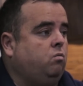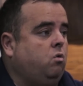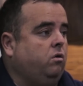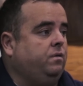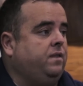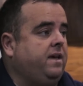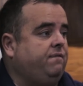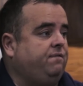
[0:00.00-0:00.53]

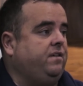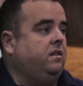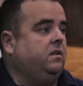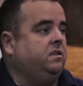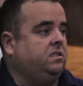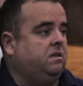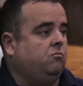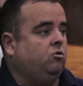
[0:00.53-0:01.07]
what they feel
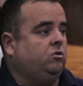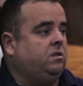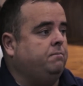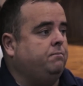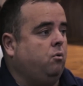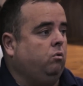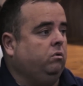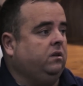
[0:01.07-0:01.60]
is the most
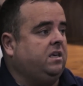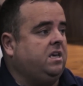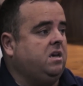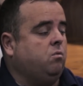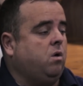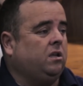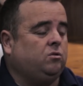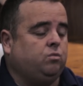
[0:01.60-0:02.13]
important
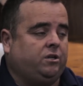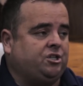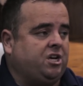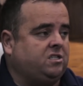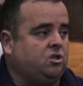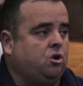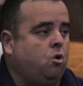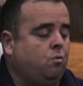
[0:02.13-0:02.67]
keywords, which
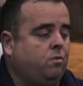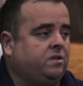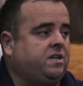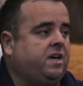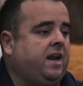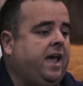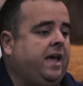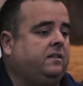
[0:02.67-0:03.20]
isn't always
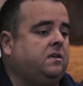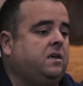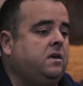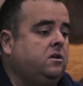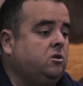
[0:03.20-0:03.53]
correct.